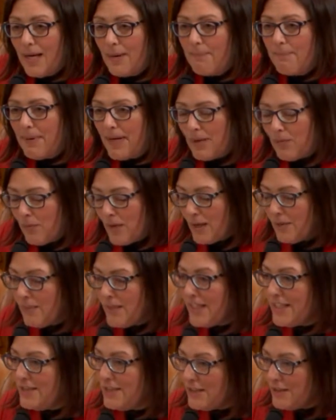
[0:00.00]
But what
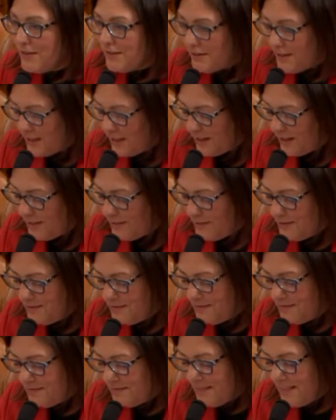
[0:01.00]
we do know
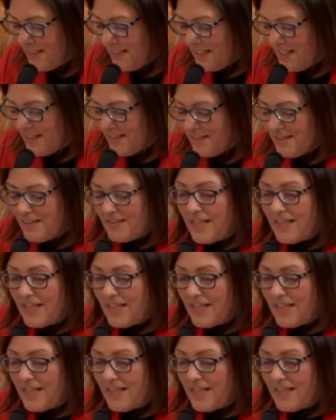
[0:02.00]
is